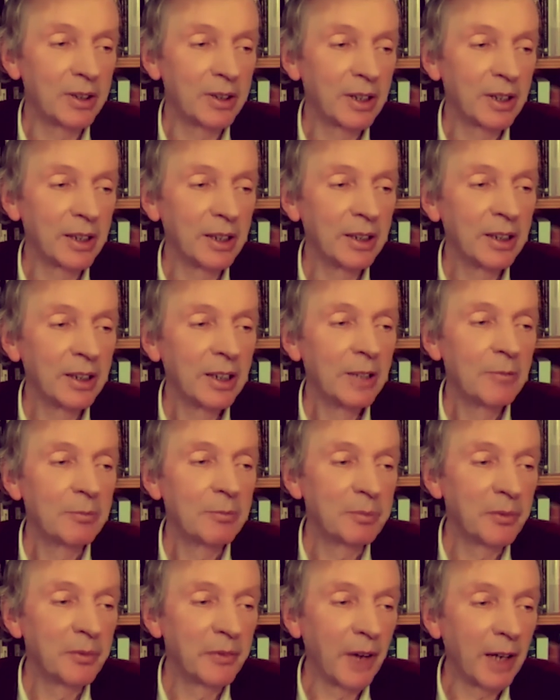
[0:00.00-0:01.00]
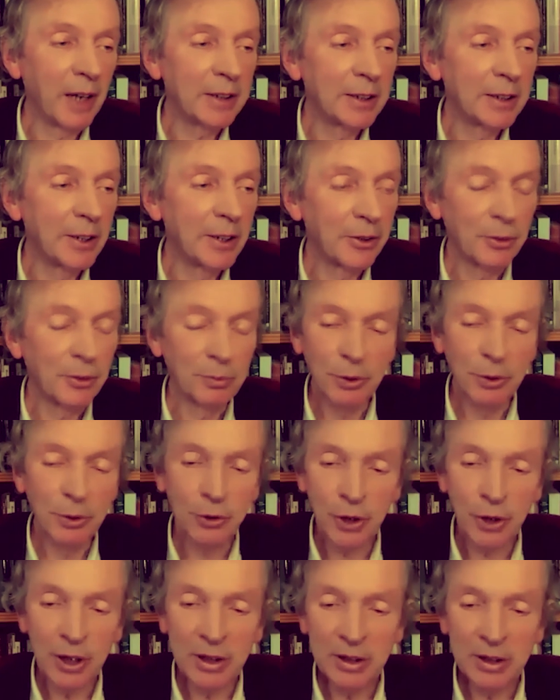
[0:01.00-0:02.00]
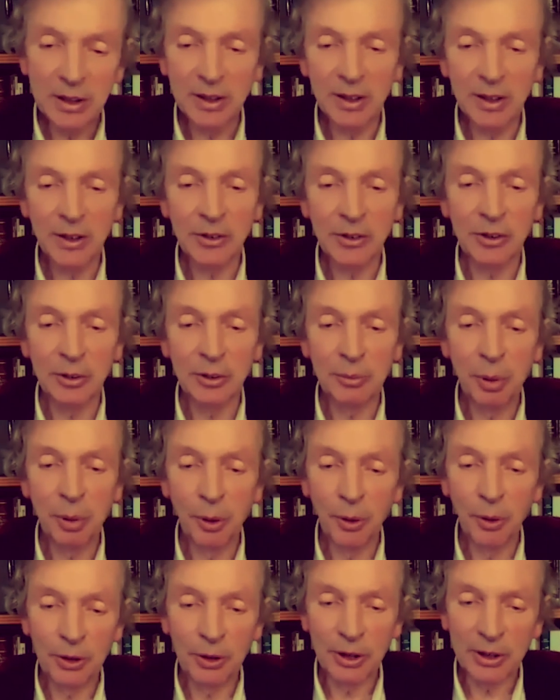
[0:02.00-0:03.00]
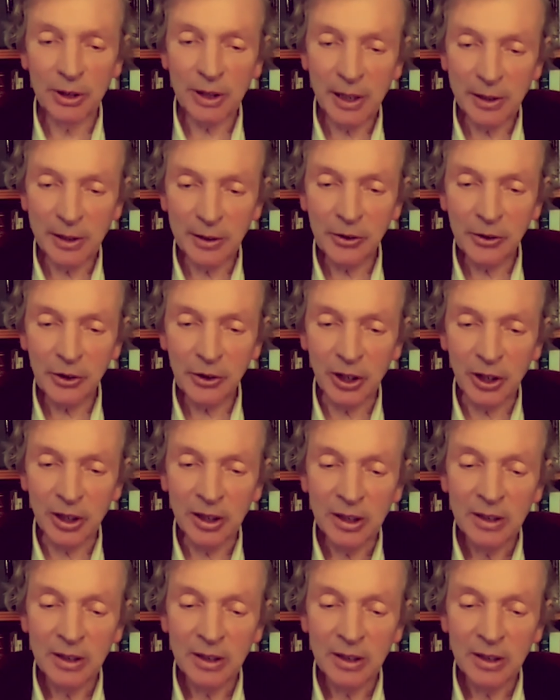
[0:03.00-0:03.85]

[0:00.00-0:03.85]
the vitalism was treated as an appalling heresy